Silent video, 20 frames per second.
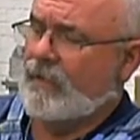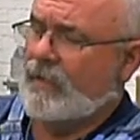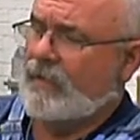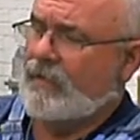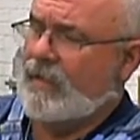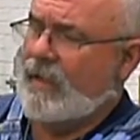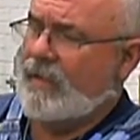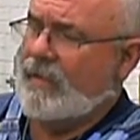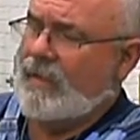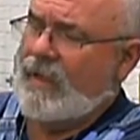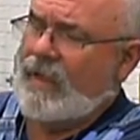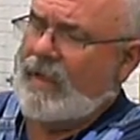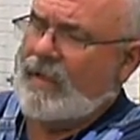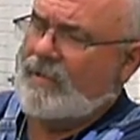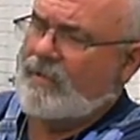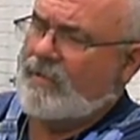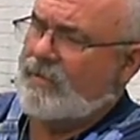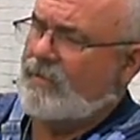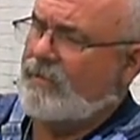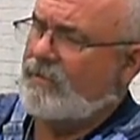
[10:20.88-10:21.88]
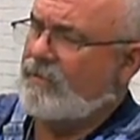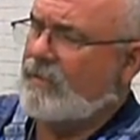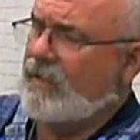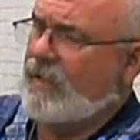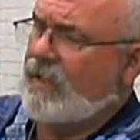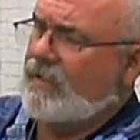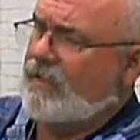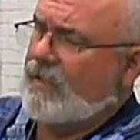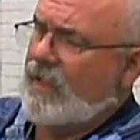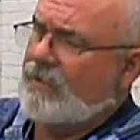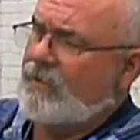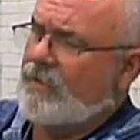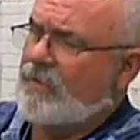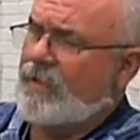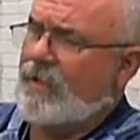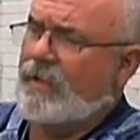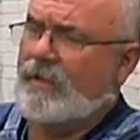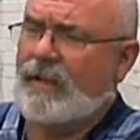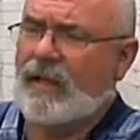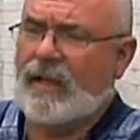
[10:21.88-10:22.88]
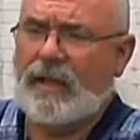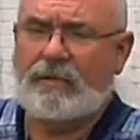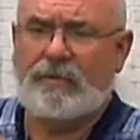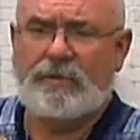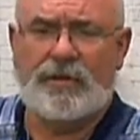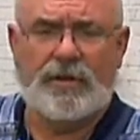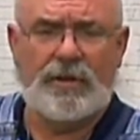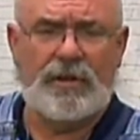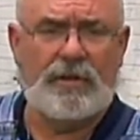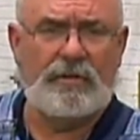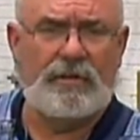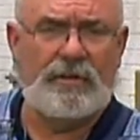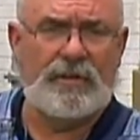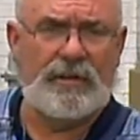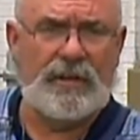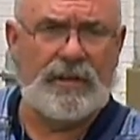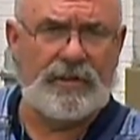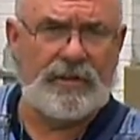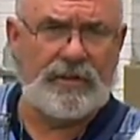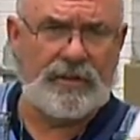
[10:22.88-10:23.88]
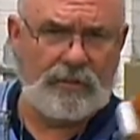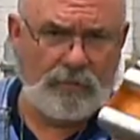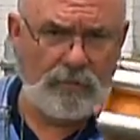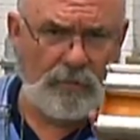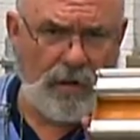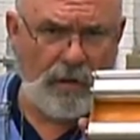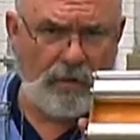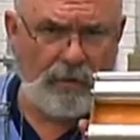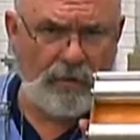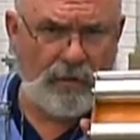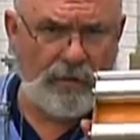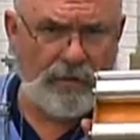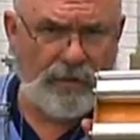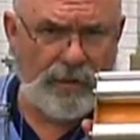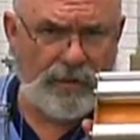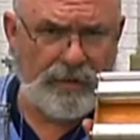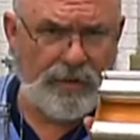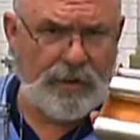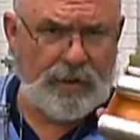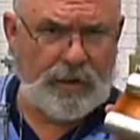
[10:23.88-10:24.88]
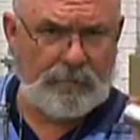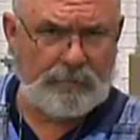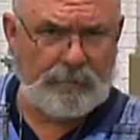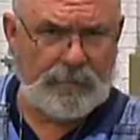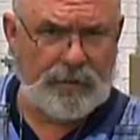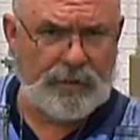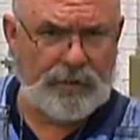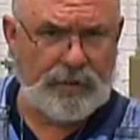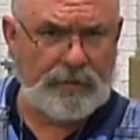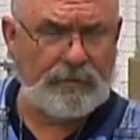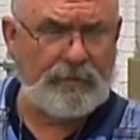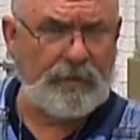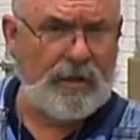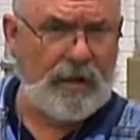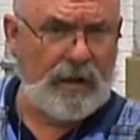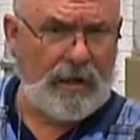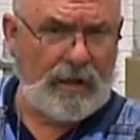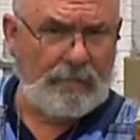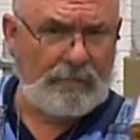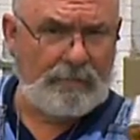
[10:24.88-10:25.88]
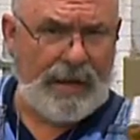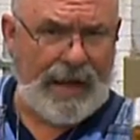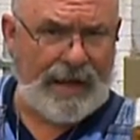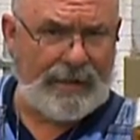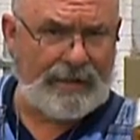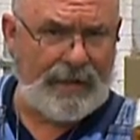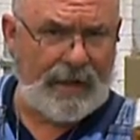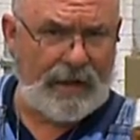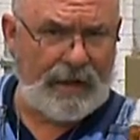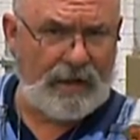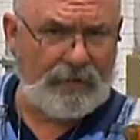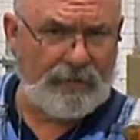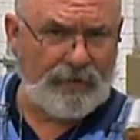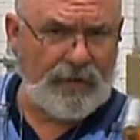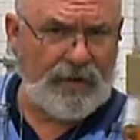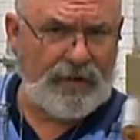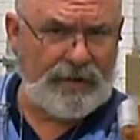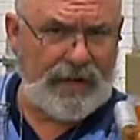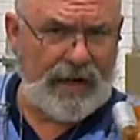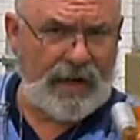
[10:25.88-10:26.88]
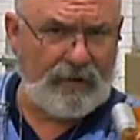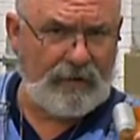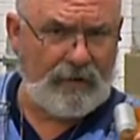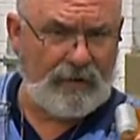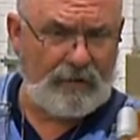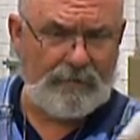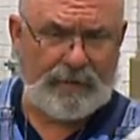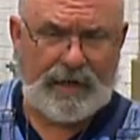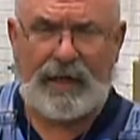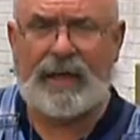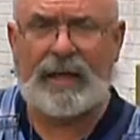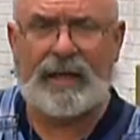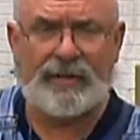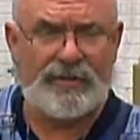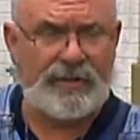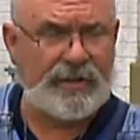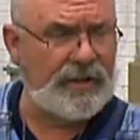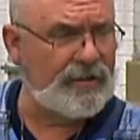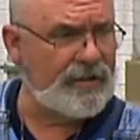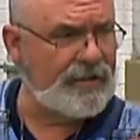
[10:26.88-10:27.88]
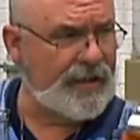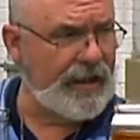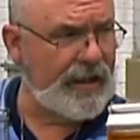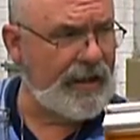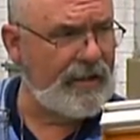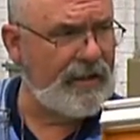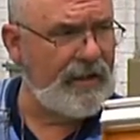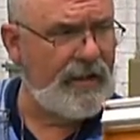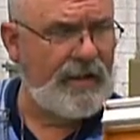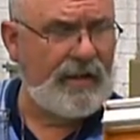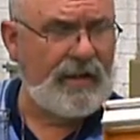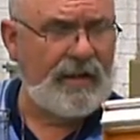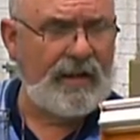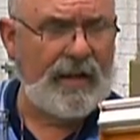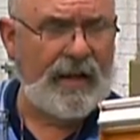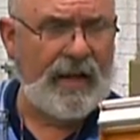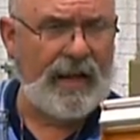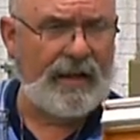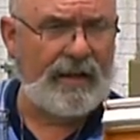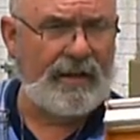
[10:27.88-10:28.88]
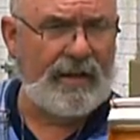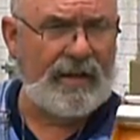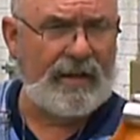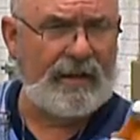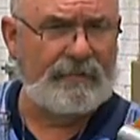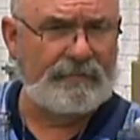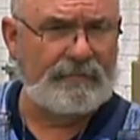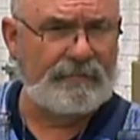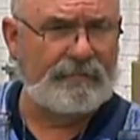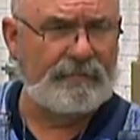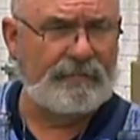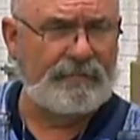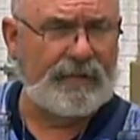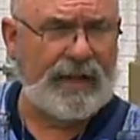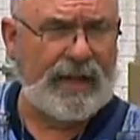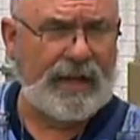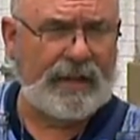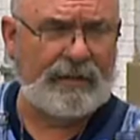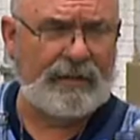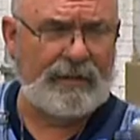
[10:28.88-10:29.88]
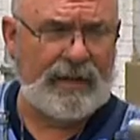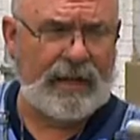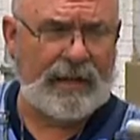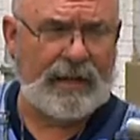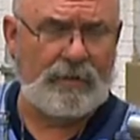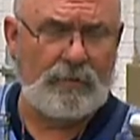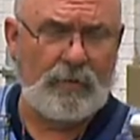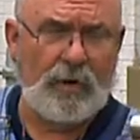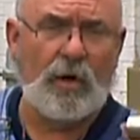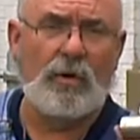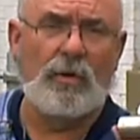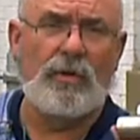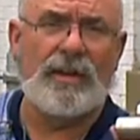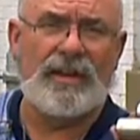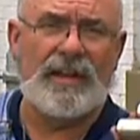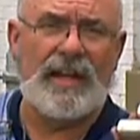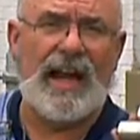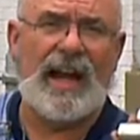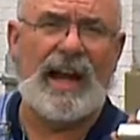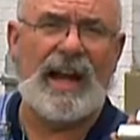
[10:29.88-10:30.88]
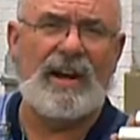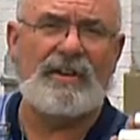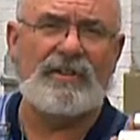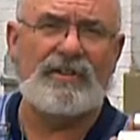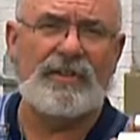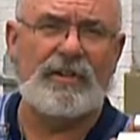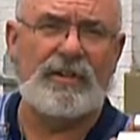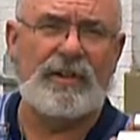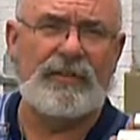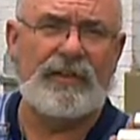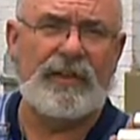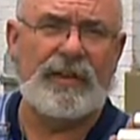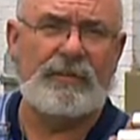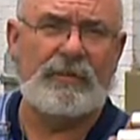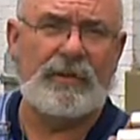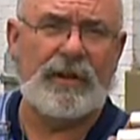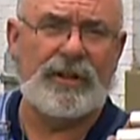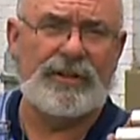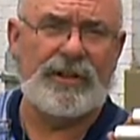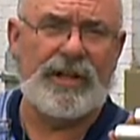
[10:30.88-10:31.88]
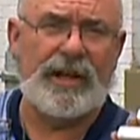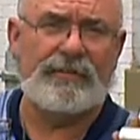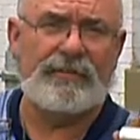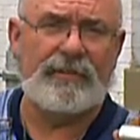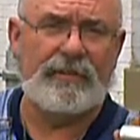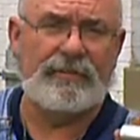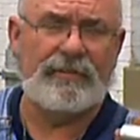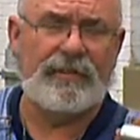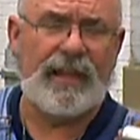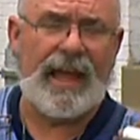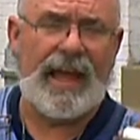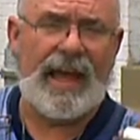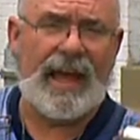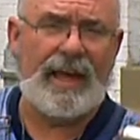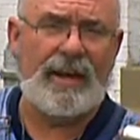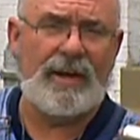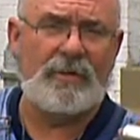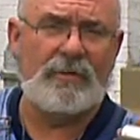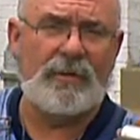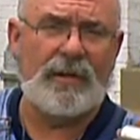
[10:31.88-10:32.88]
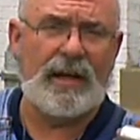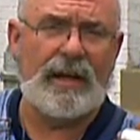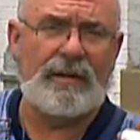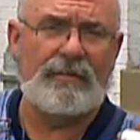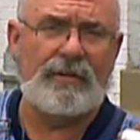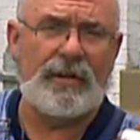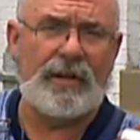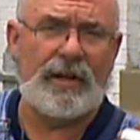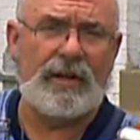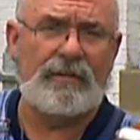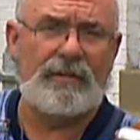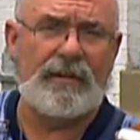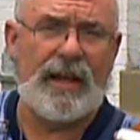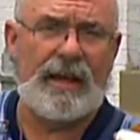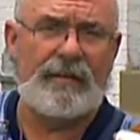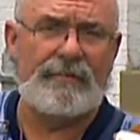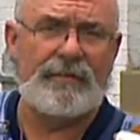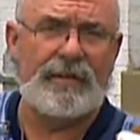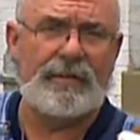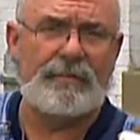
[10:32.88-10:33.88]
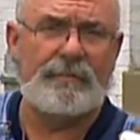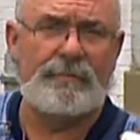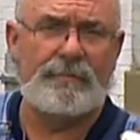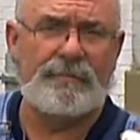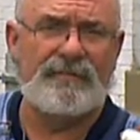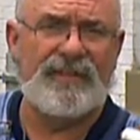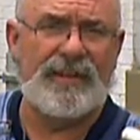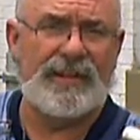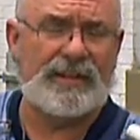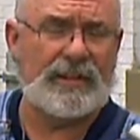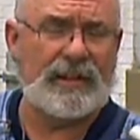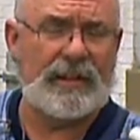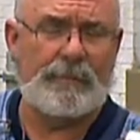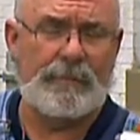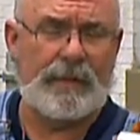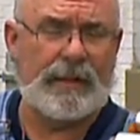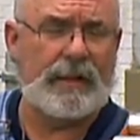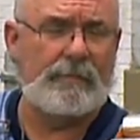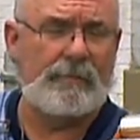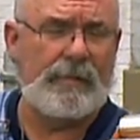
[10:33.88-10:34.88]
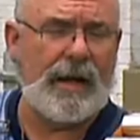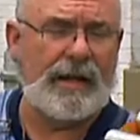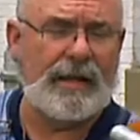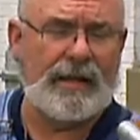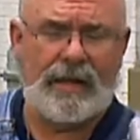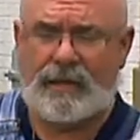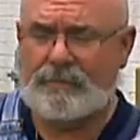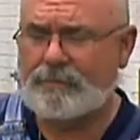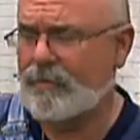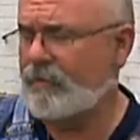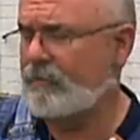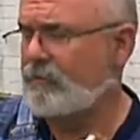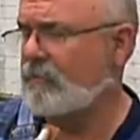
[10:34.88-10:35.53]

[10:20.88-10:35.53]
Now this is an interesting thing. What you do is, this is a roller that you can put your back tire or front tire on, but I got a center stand, and it can roll the tire, so if you want to check for a flat or whatever, you don't have to physically pick the bike up and